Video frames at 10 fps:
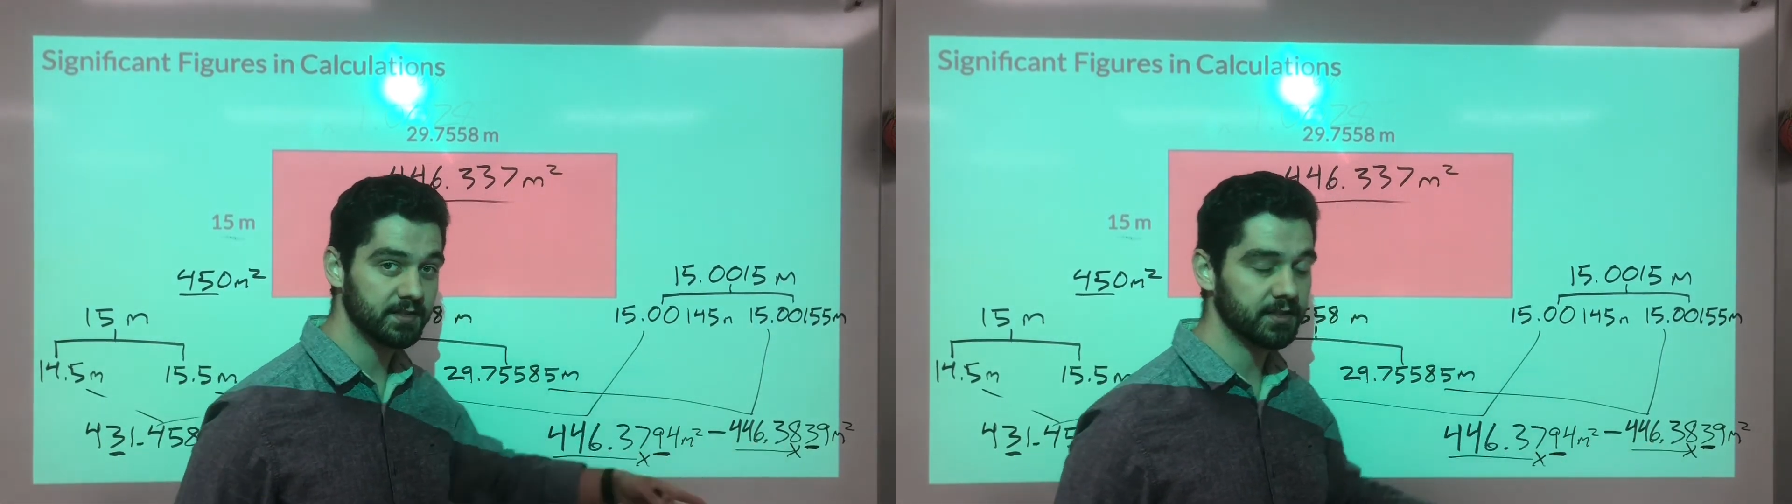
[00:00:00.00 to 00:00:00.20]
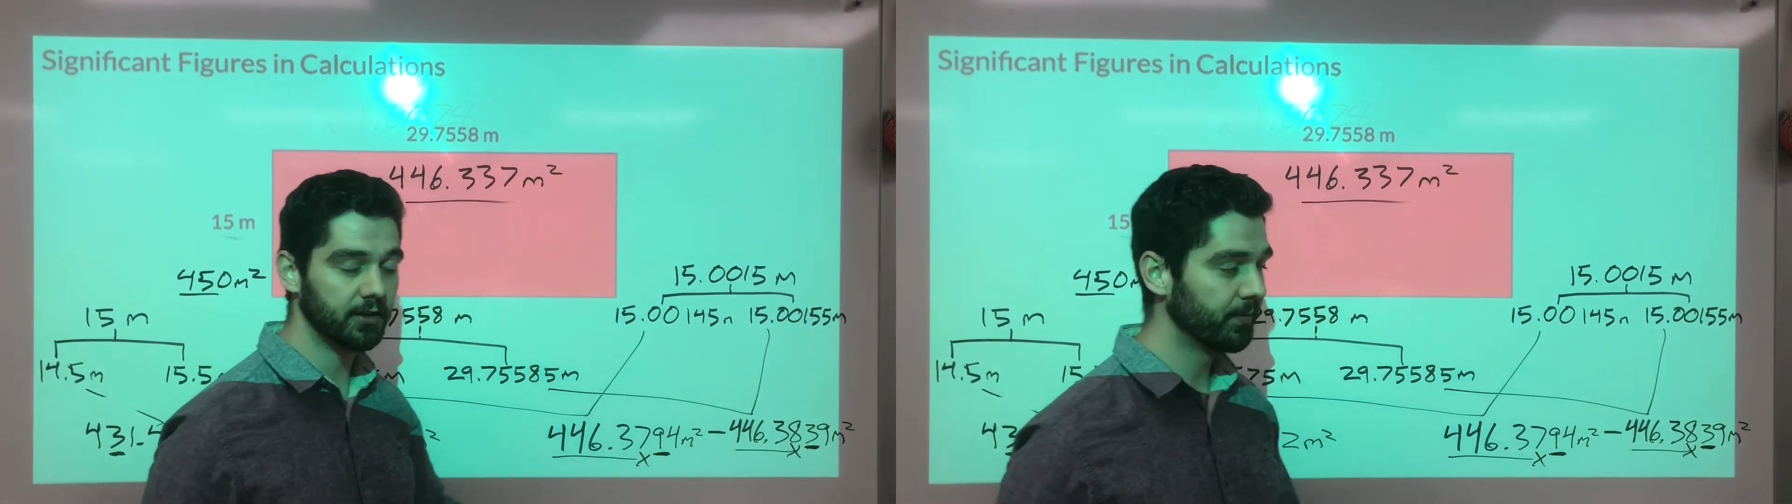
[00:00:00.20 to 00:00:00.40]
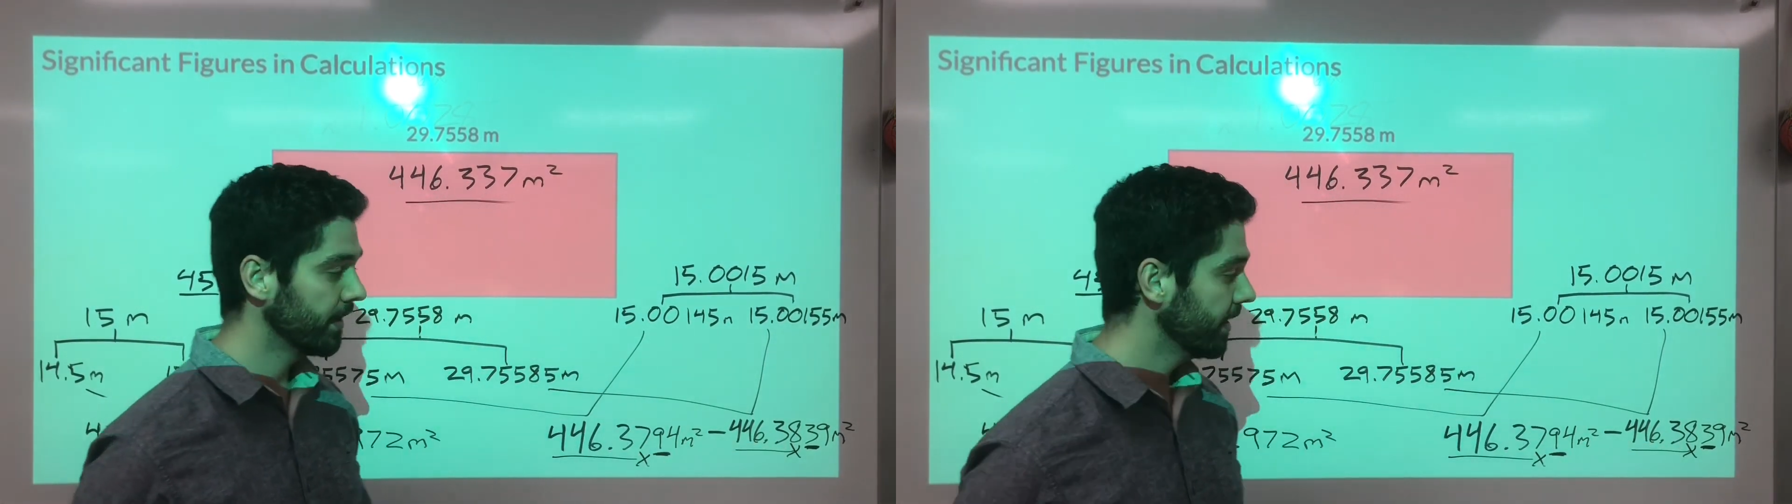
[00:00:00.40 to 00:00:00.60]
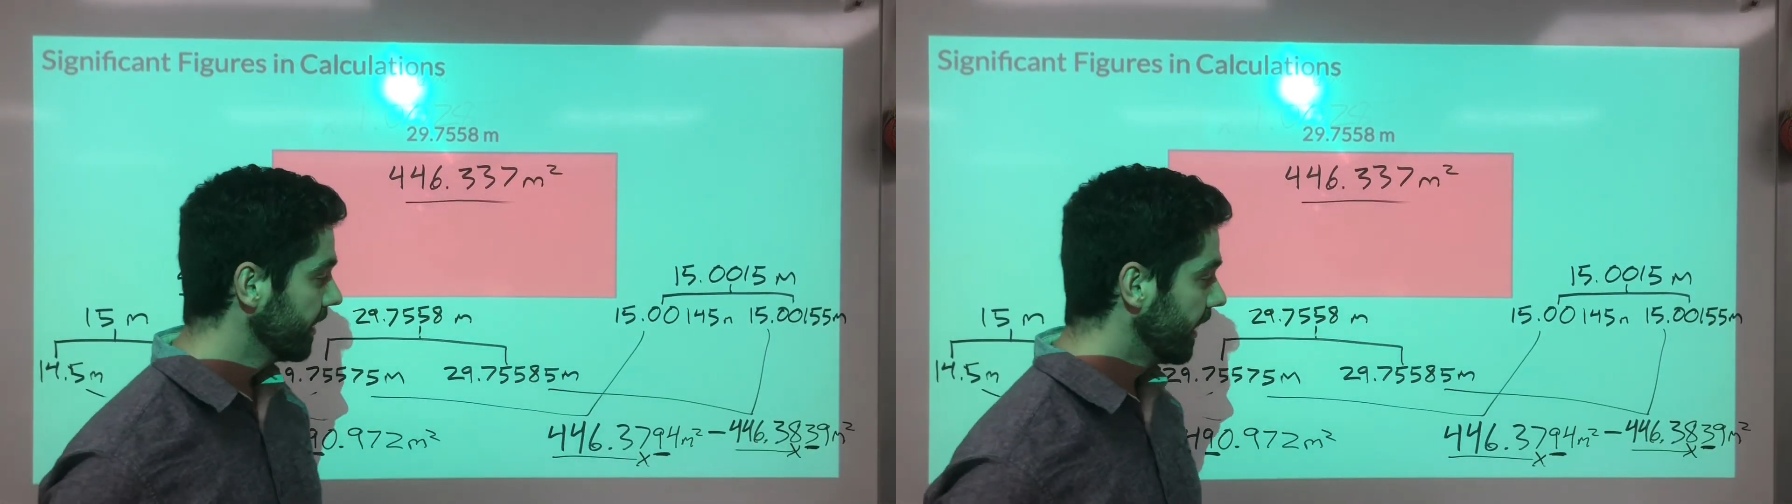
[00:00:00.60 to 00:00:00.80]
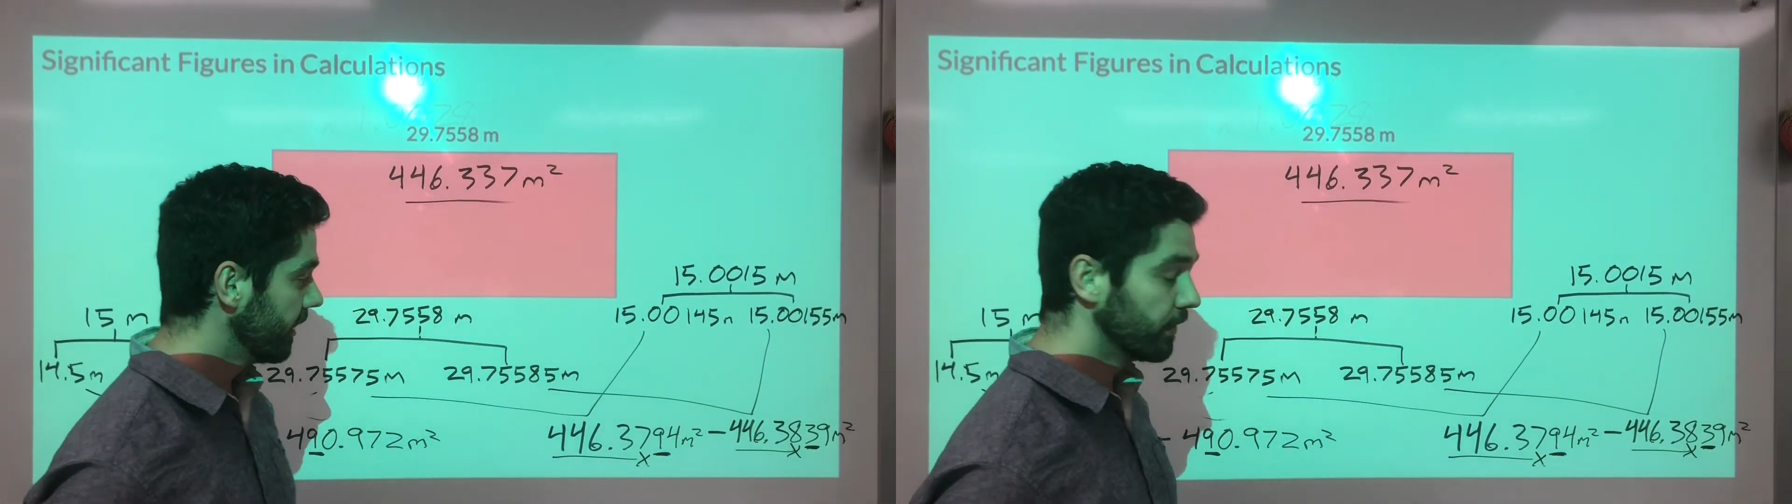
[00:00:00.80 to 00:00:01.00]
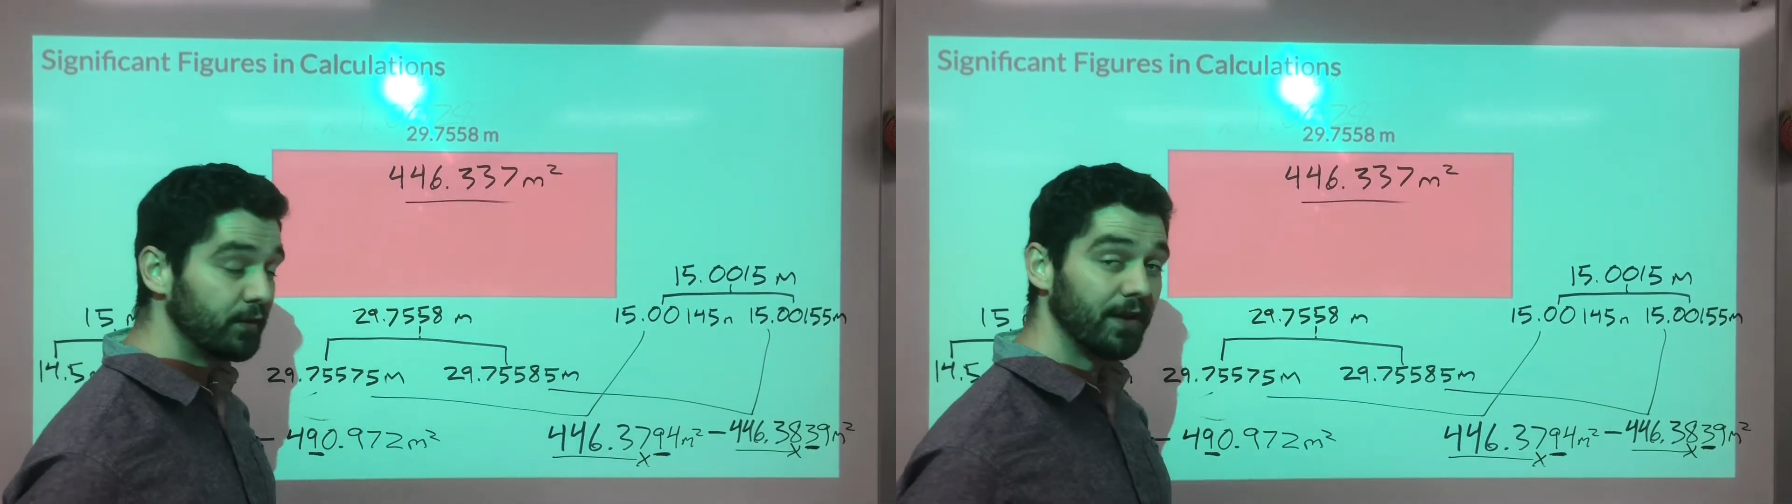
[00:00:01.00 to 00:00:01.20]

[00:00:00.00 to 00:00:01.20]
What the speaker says: And so I don't know if